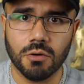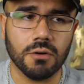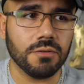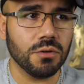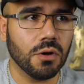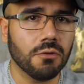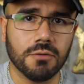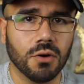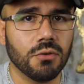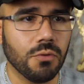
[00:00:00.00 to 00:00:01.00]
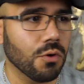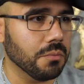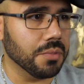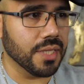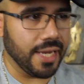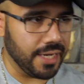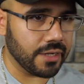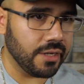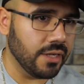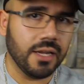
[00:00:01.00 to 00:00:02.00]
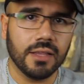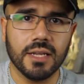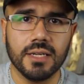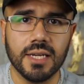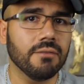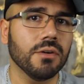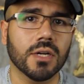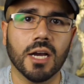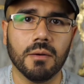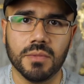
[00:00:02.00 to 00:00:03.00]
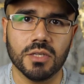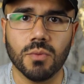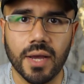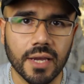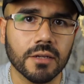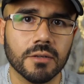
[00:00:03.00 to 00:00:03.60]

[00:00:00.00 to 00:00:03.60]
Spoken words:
or if you don't vote for blank, then never come this way.